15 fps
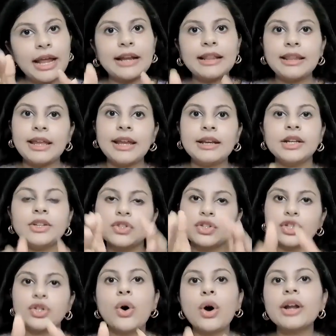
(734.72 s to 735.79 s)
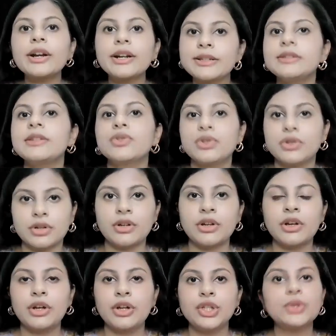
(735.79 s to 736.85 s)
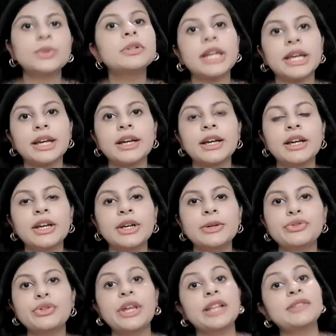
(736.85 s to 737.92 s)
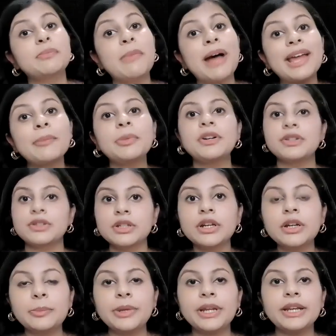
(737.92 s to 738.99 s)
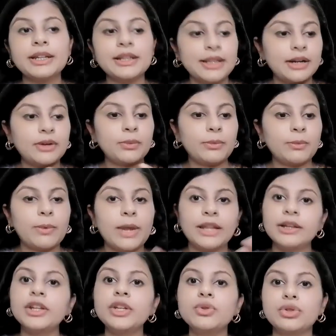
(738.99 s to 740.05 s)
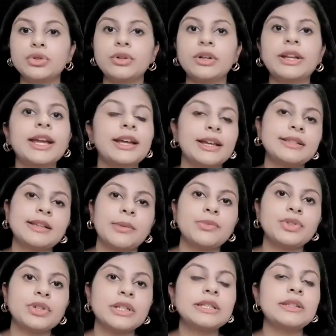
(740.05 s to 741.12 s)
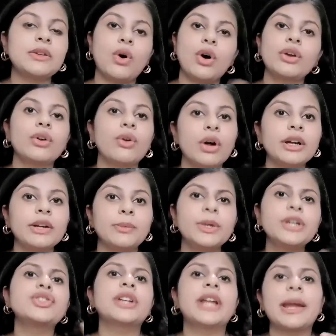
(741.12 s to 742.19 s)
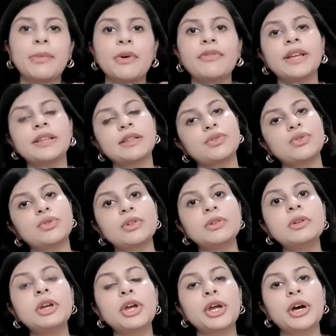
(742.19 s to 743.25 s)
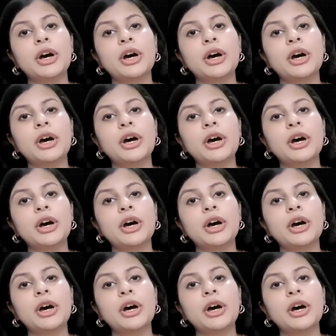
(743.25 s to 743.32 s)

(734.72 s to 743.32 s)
At the end, it's your decision to take. So that's my personal opinion that whether you should take exemptions or not, which type of exemption